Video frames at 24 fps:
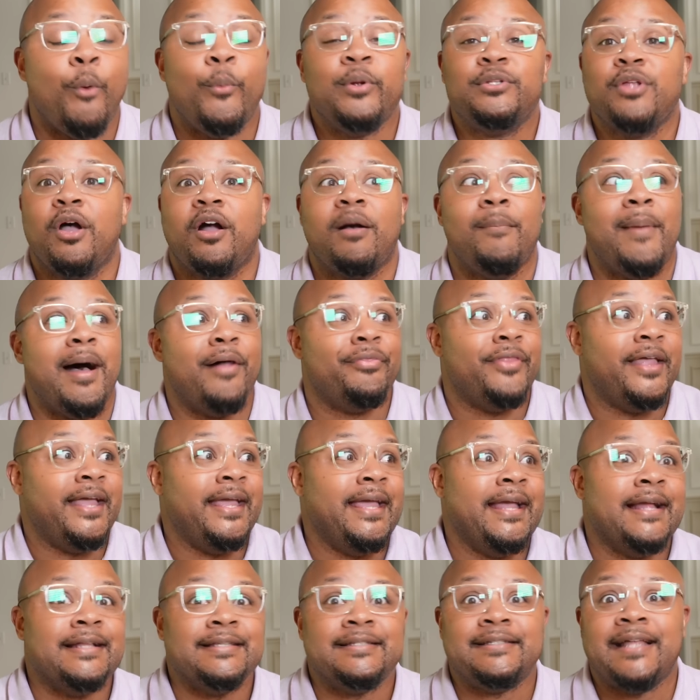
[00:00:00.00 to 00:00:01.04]
We talk about the
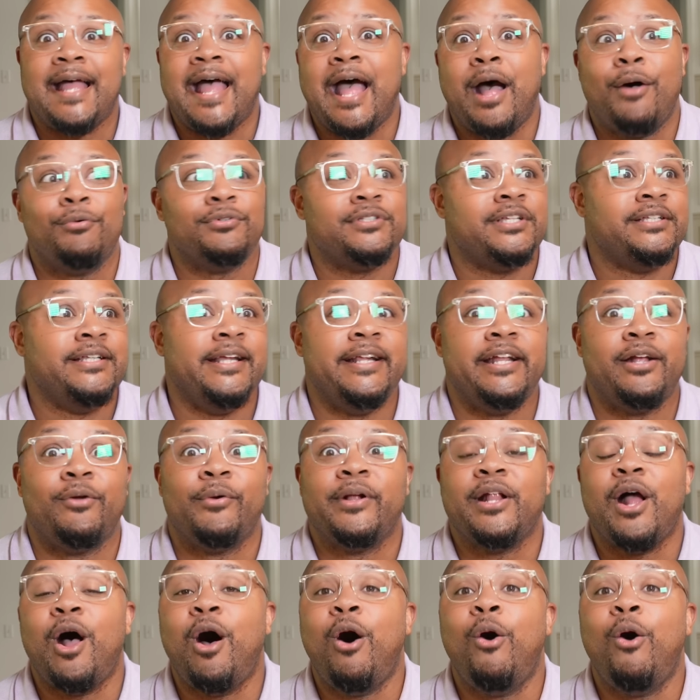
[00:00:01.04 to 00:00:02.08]
ins, the outs, the nitty
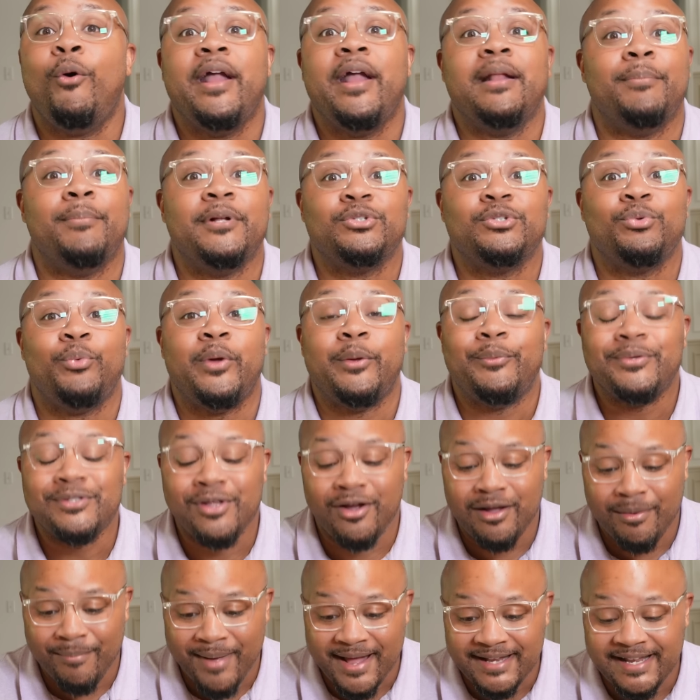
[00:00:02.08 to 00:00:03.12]
gritty, all in between. We
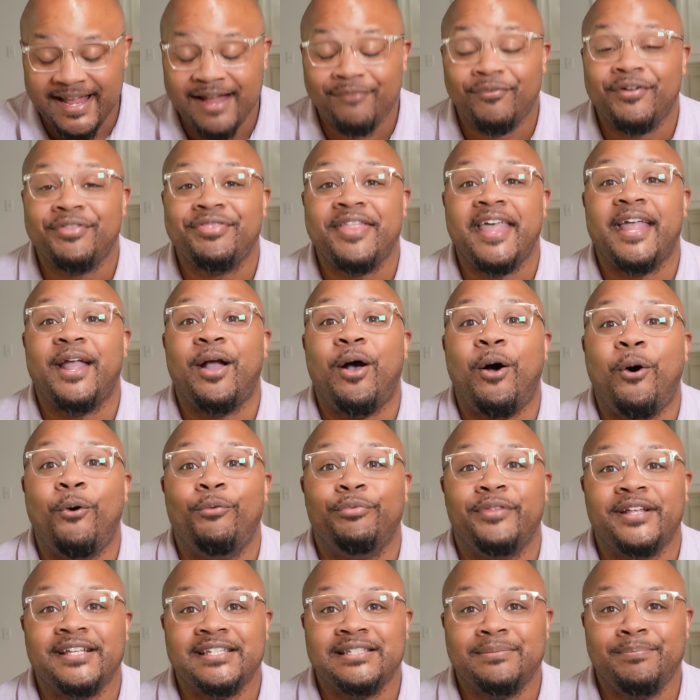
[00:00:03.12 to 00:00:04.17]
talk about everything
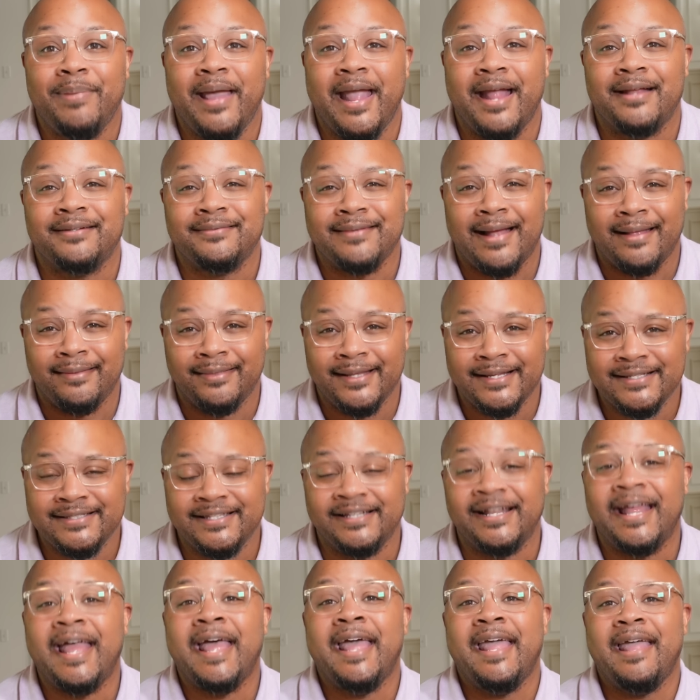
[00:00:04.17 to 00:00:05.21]
on this page. Now
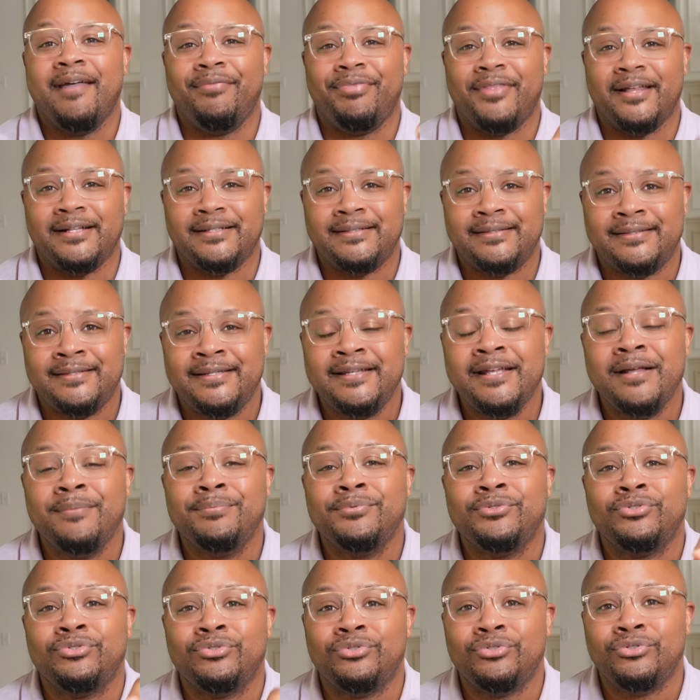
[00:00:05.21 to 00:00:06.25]
listen, if the
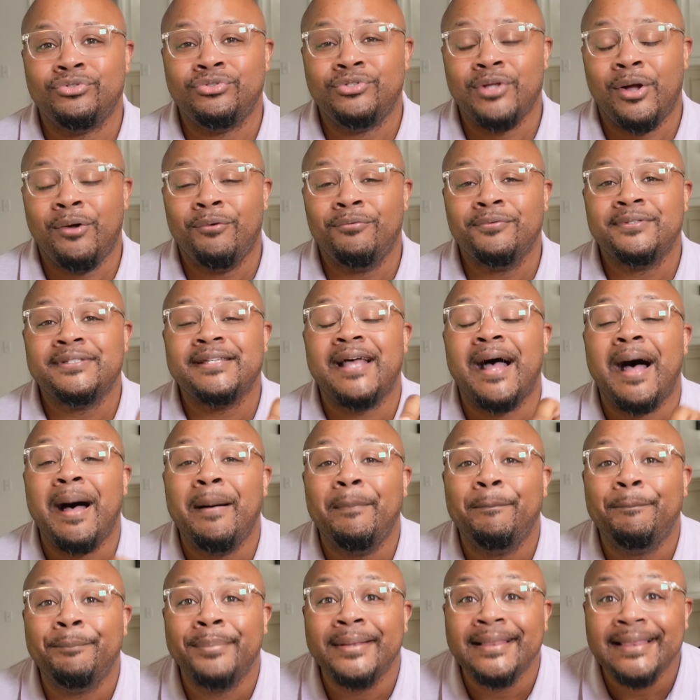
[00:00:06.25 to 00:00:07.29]
tips don't
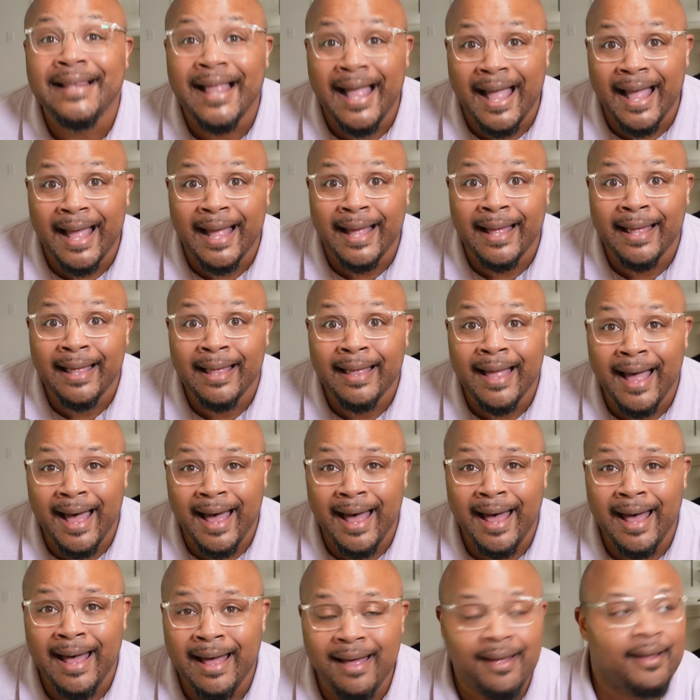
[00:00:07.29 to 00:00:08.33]

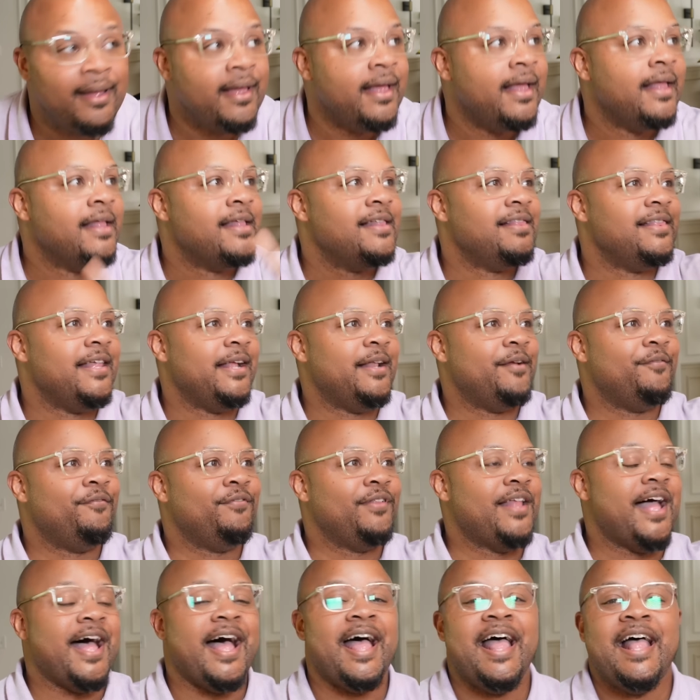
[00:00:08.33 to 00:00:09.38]
apply, let it
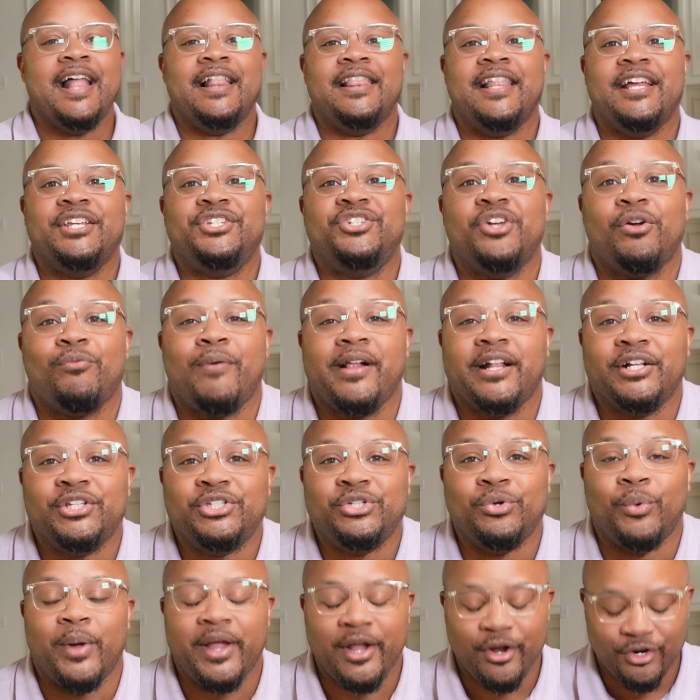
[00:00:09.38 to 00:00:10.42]
fly. Let's jump right
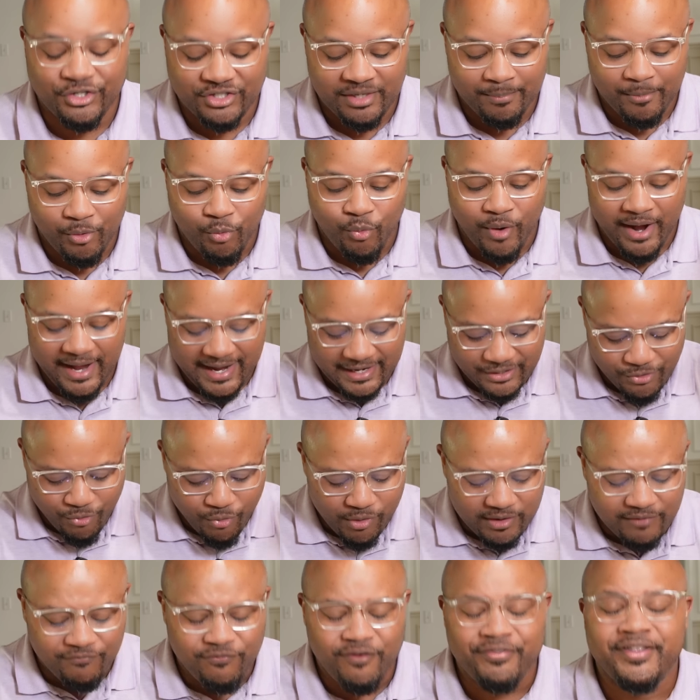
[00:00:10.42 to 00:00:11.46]
into it. Here's number 1. In
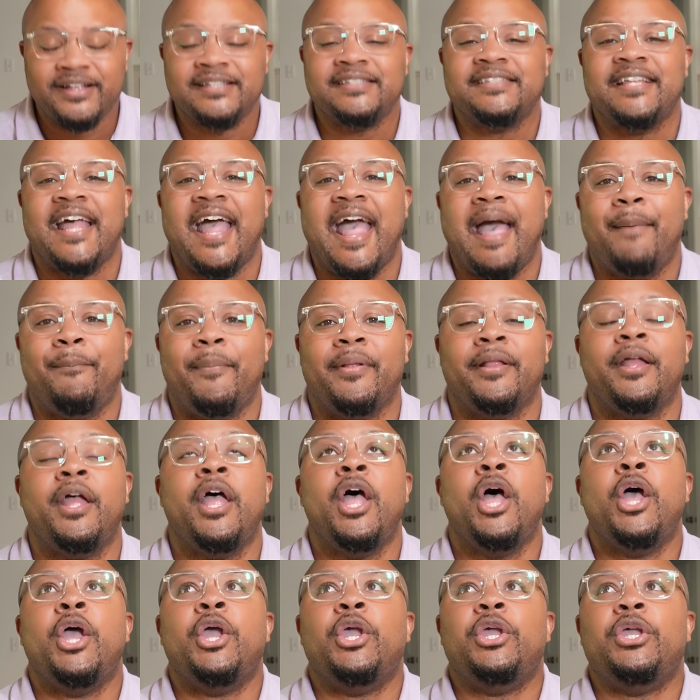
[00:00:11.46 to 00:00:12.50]
order for this to happen,
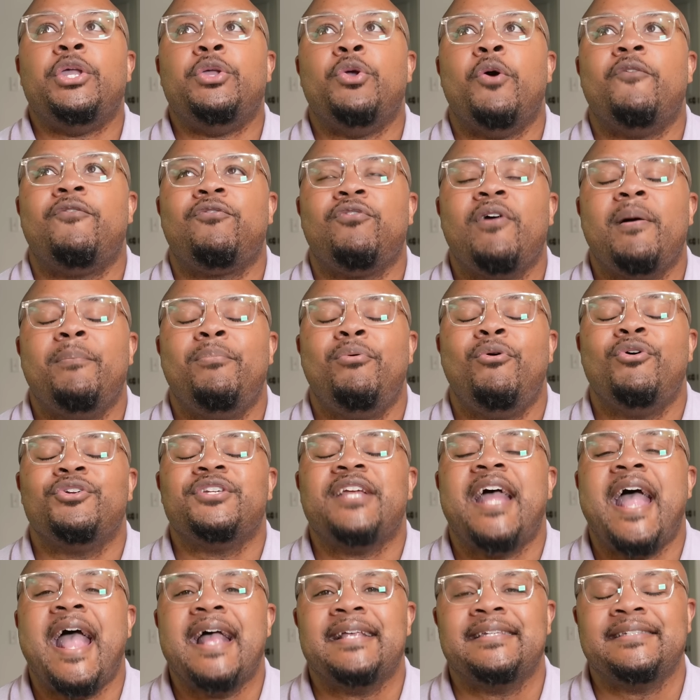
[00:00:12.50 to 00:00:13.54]
your front porch
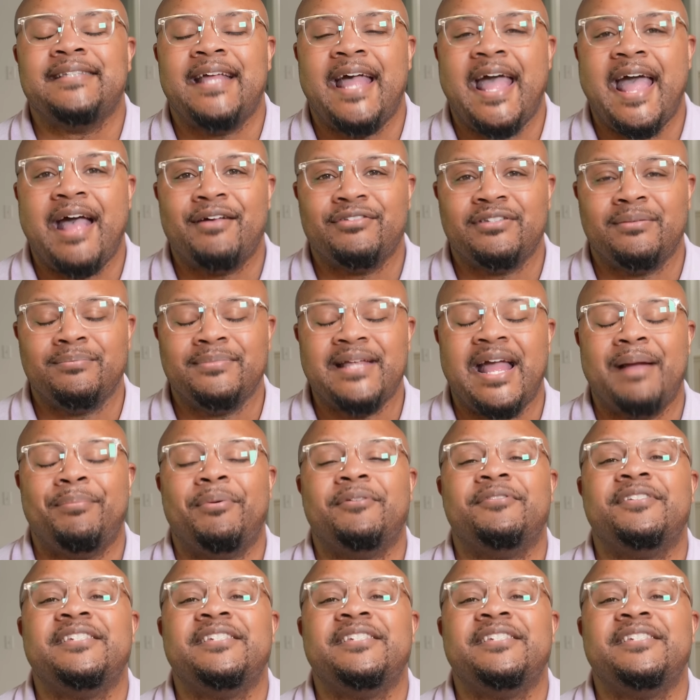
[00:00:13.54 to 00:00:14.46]
has to have some type of